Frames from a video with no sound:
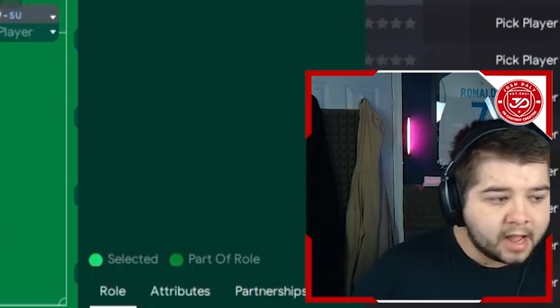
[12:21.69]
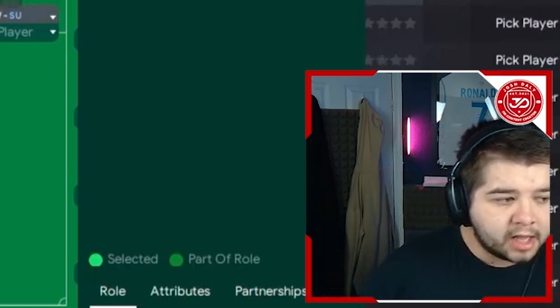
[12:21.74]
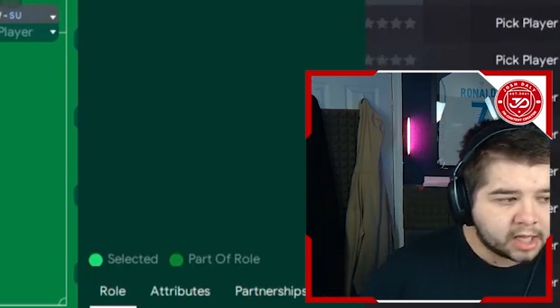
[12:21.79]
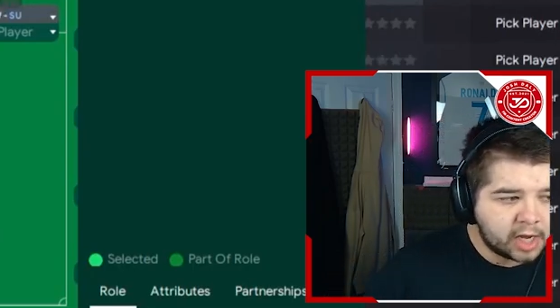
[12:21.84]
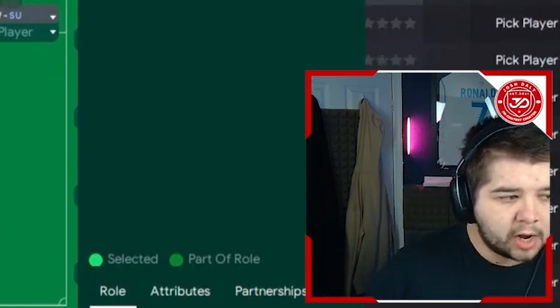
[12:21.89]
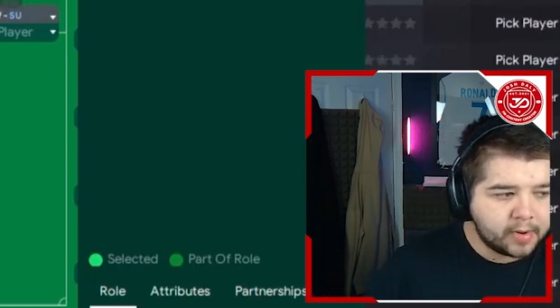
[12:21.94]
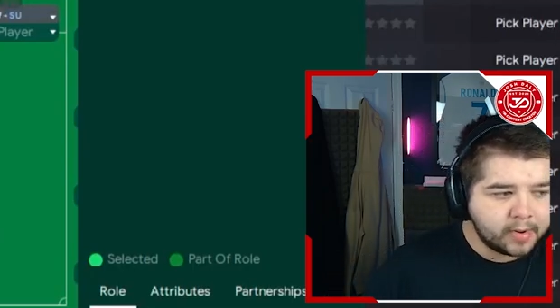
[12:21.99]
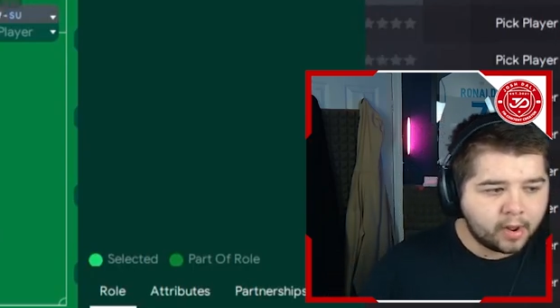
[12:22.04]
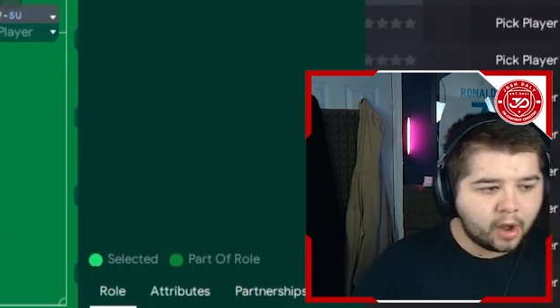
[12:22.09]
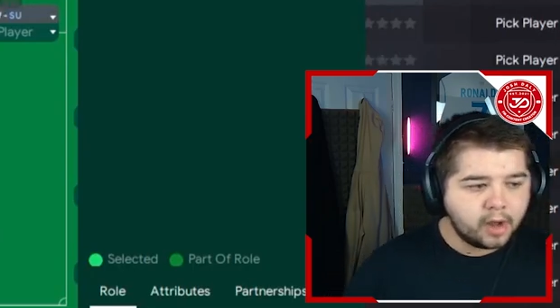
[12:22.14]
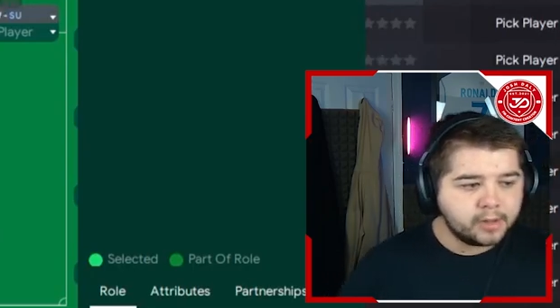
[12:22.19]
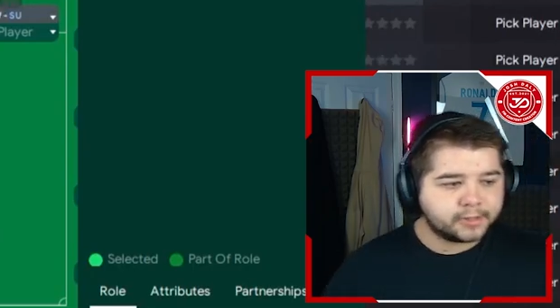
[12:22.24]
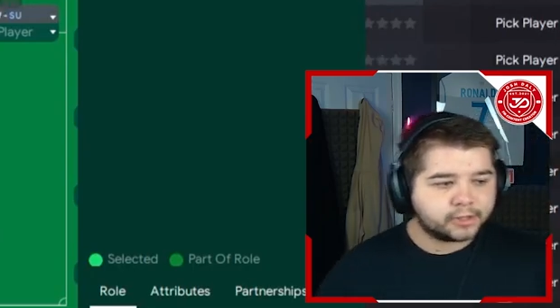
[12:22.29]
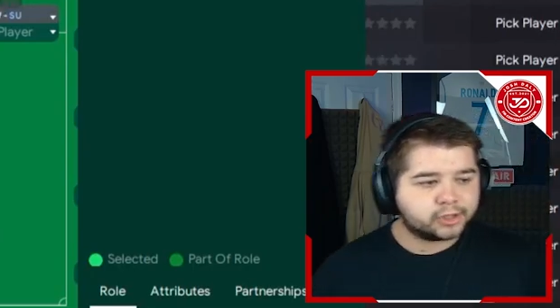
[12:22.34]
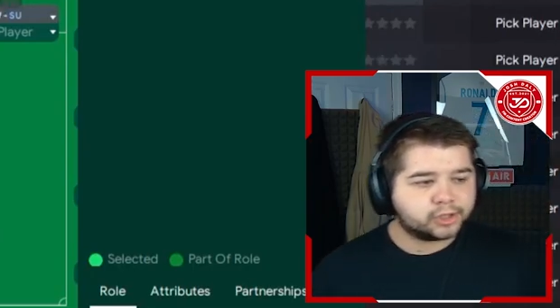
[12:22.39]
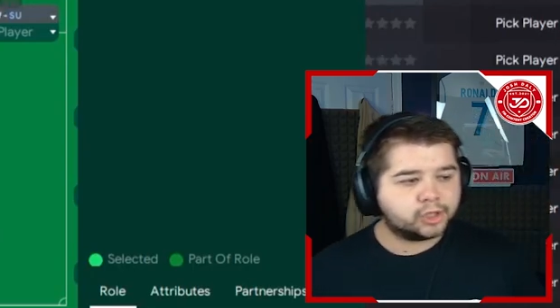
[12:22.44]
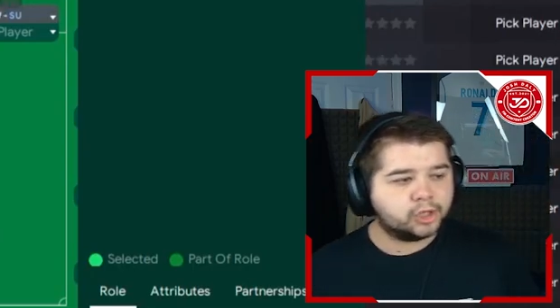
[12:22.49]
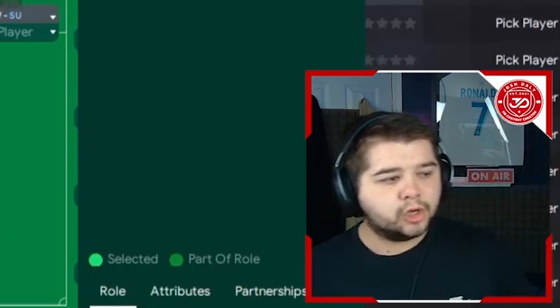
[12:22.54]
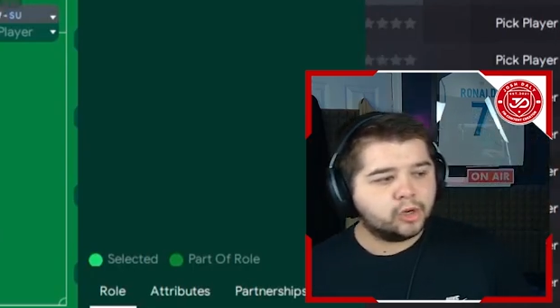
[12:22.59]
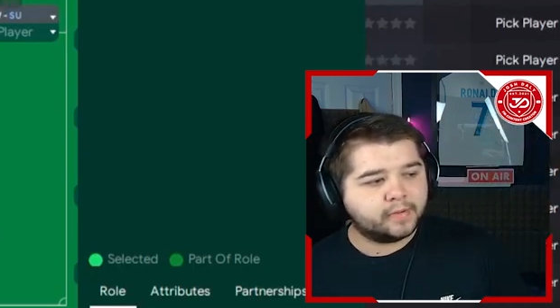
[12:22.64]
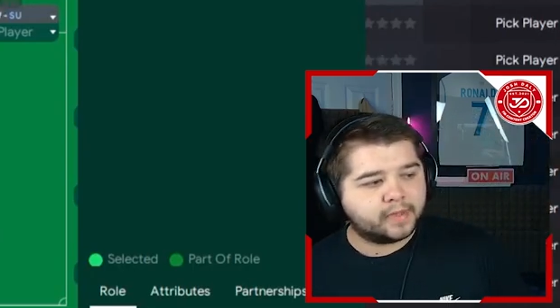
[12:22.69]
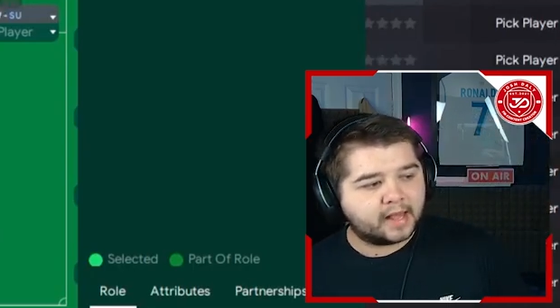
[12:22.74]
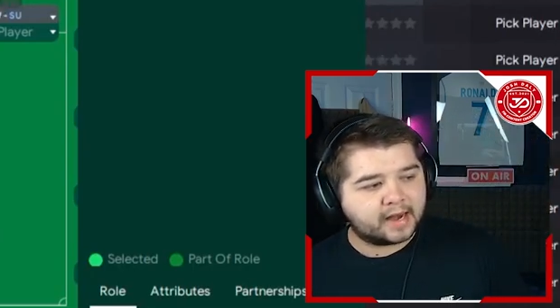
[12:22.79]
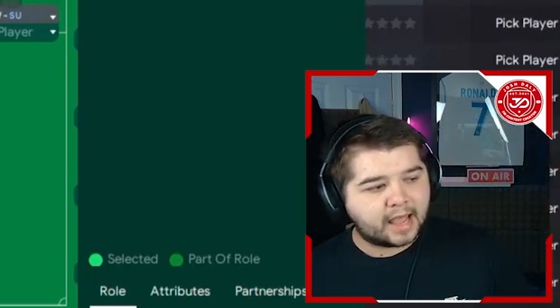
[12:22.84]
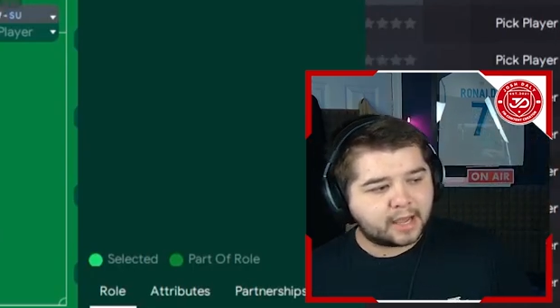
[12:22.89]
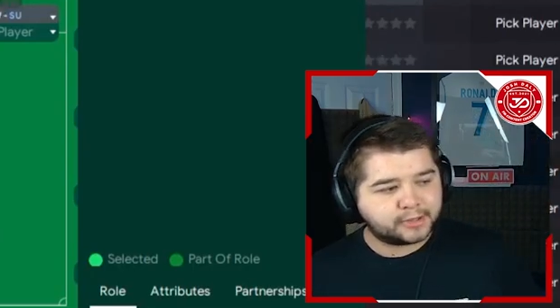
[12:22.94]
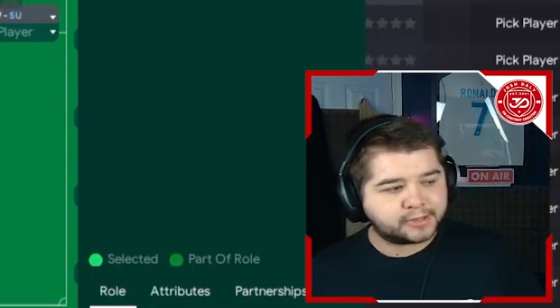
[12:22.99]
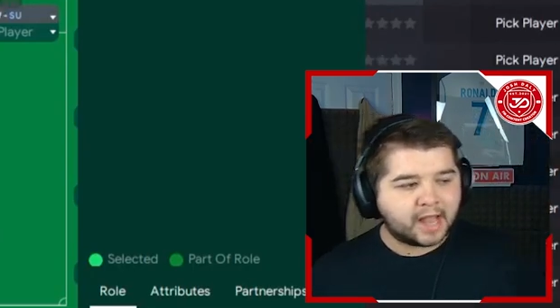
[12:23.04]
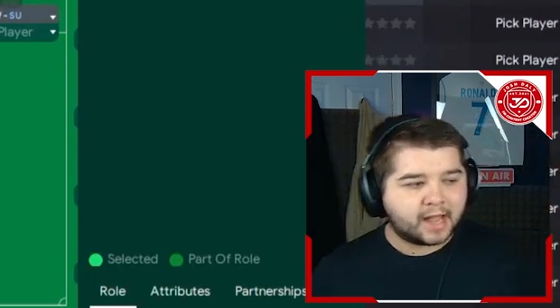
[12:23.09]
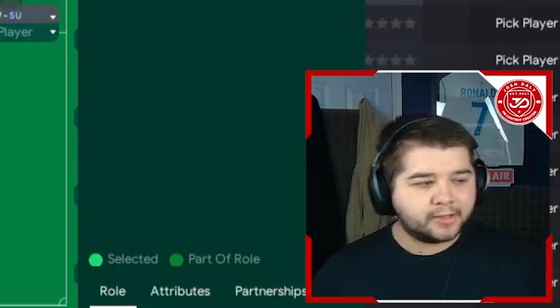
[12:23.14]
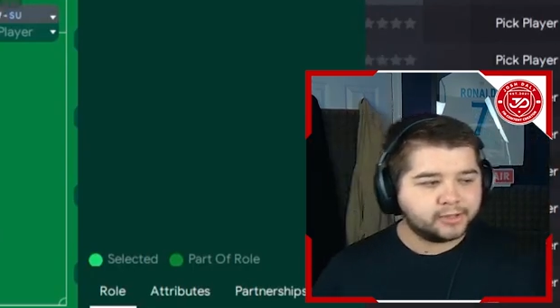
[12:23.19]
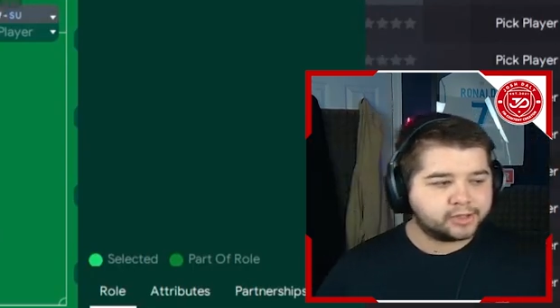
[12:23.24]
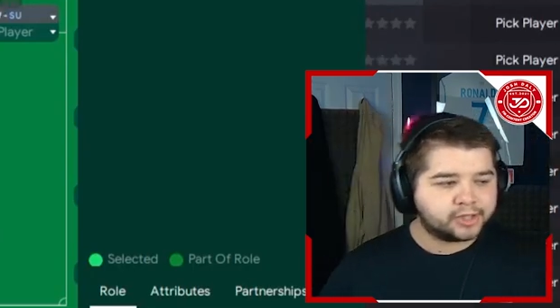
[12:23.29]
Going over to the left-hand